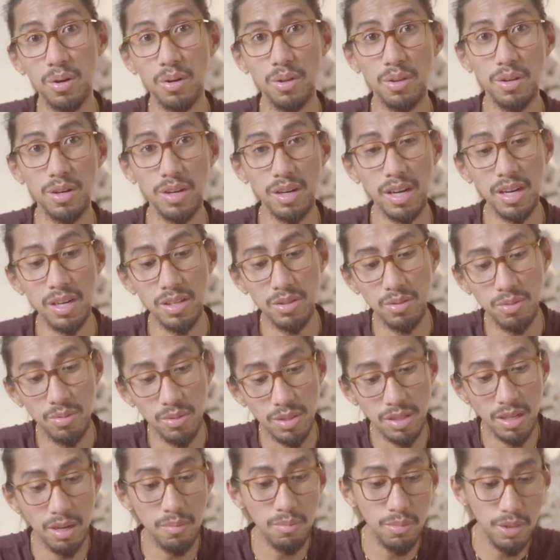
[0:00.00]
they're gonna do
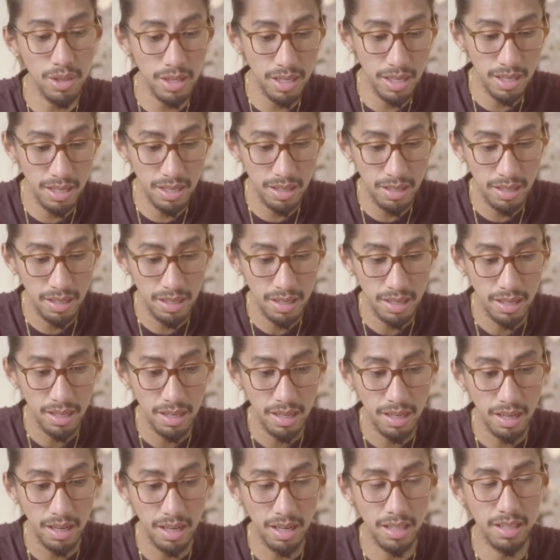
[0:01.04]
something
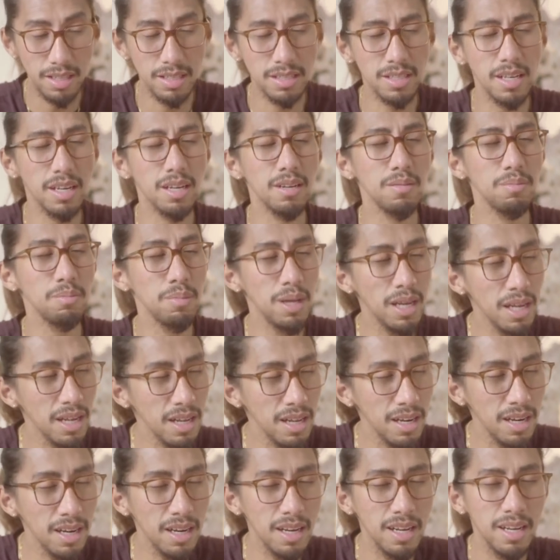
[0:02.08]
and it's like,
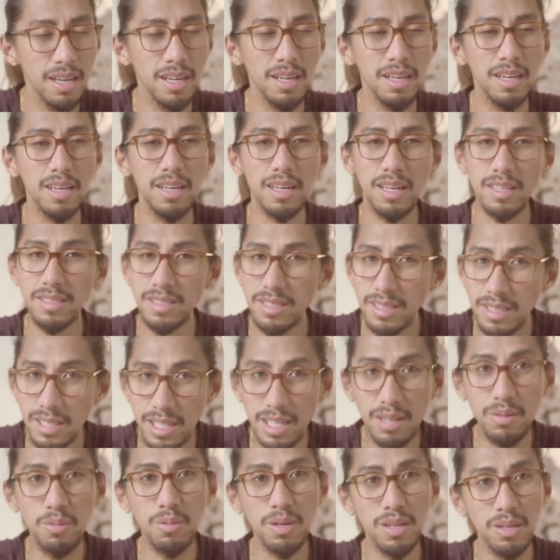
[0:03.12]
man, I
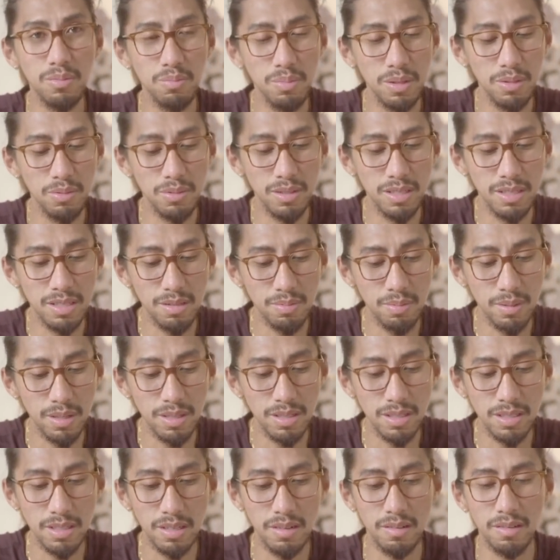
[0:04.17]
still wanna be with this
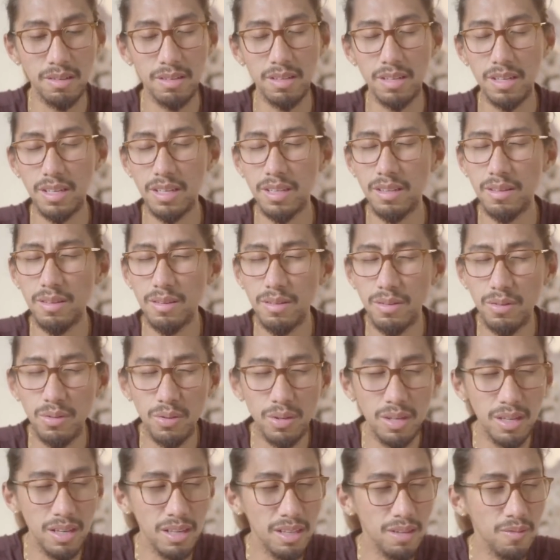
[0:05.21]
person. It
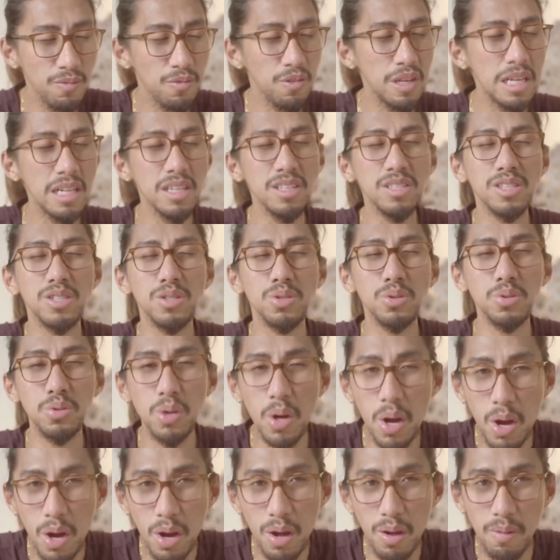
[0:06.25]
it feels
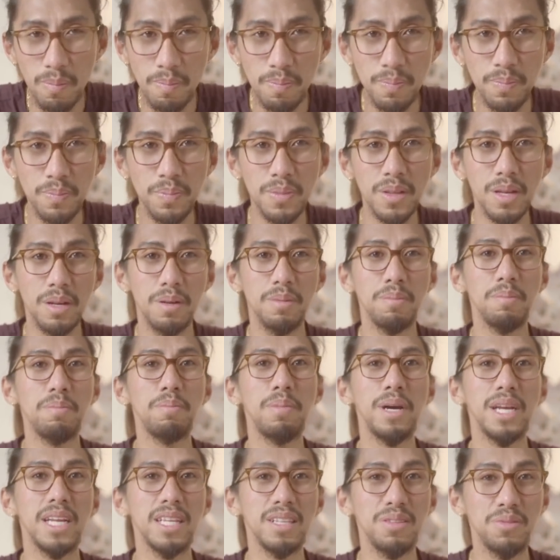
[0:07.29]
wrong,
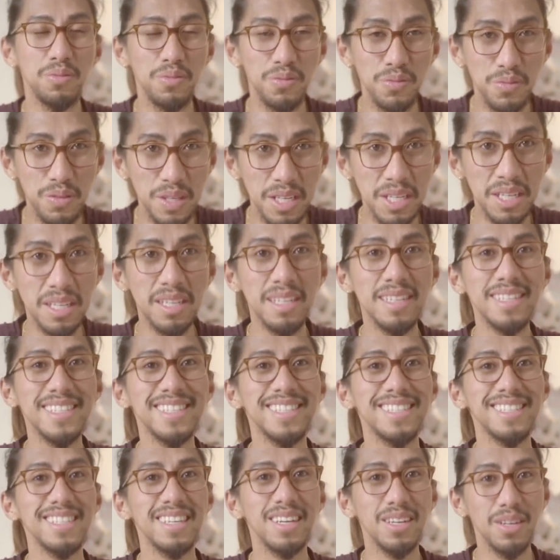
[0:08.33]
but it
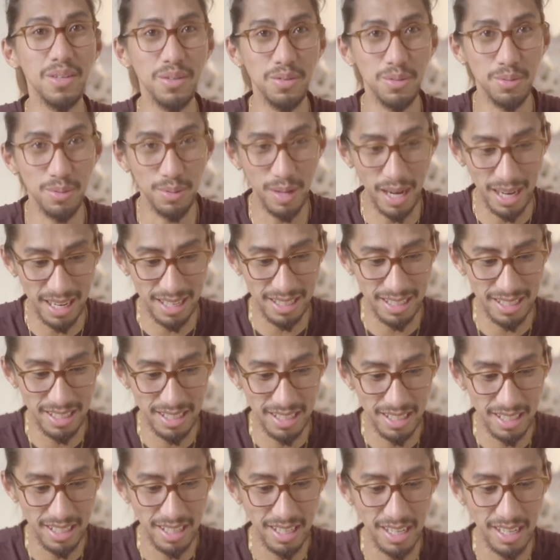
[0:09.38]
feels right.